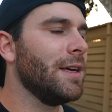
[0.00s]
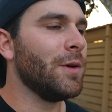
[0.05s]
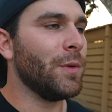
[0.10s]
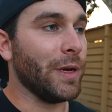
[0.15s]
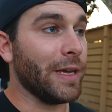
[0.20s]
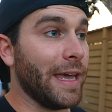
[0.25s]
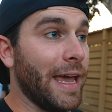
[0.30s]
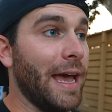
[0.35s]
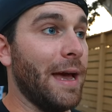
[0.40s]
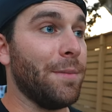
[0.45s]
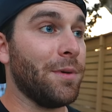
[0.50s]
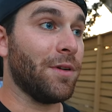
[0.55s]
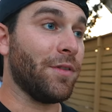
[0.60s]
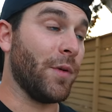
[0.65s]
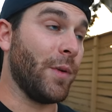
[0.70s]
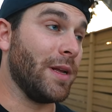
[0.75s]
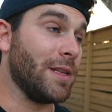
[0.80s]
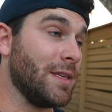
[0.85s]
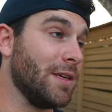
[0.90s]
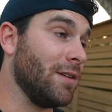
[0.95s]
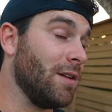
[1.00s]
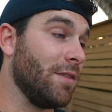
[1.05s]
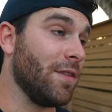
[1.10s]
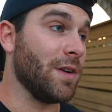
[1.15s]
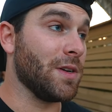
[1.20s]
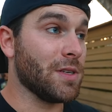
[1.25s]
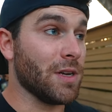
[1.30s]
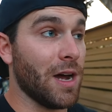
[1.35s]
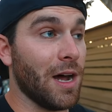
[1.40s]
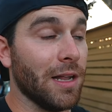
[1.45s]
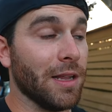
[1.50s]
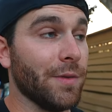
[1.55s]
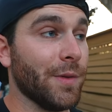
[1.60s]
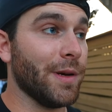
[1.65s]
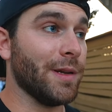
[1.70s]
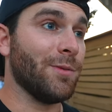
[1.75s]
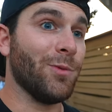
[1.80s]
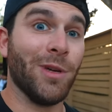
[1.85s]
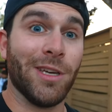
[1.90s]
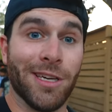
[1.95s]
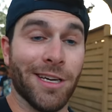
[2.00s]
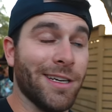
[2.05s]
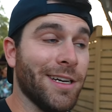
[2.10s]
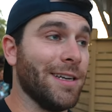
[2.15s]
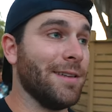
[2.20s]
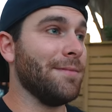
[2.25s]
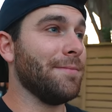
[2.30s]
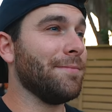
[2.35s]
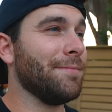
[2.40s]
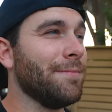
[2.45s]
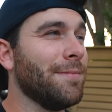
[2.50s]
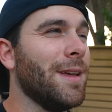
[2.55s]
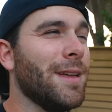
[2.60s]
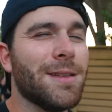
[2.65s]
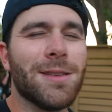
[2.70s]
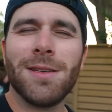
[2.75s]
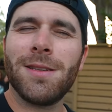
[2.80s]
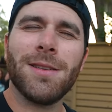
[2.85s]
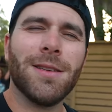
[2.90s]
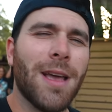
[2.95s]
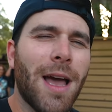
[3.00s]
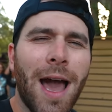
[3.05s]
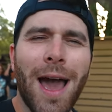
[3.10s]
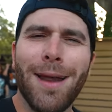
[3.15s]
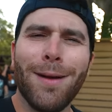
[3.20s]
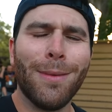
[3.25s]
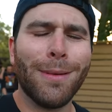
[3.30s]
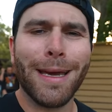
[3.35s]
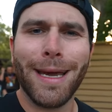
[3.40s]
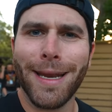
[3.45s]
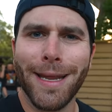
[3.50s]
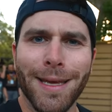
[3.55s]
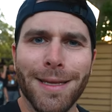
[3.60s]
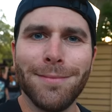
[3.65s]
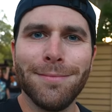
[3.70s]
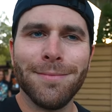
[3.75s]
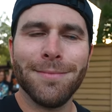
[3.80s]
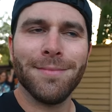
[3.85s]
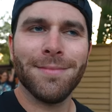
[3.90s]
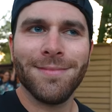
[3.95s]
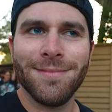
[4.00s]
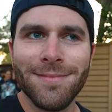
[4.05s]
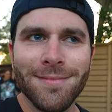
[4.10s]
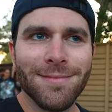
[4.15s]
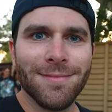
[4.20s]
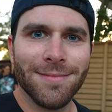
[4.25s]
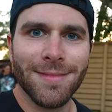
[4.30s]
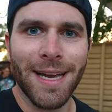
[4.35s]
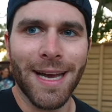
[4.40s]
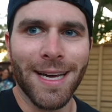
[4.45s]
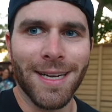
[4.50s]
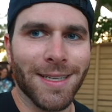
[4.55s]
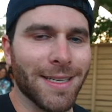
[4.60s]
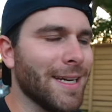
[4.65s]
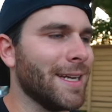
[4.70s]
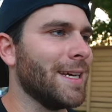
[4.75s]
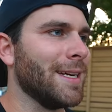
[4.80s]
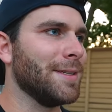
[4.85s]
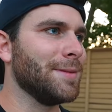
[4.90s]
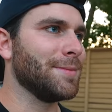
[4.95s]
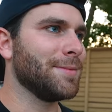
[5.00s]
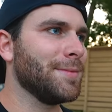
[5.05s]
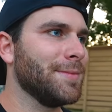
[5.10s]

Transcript: we can't. But if we went to Universal Hollywood, we could. It's, I don't get it. I don't get it.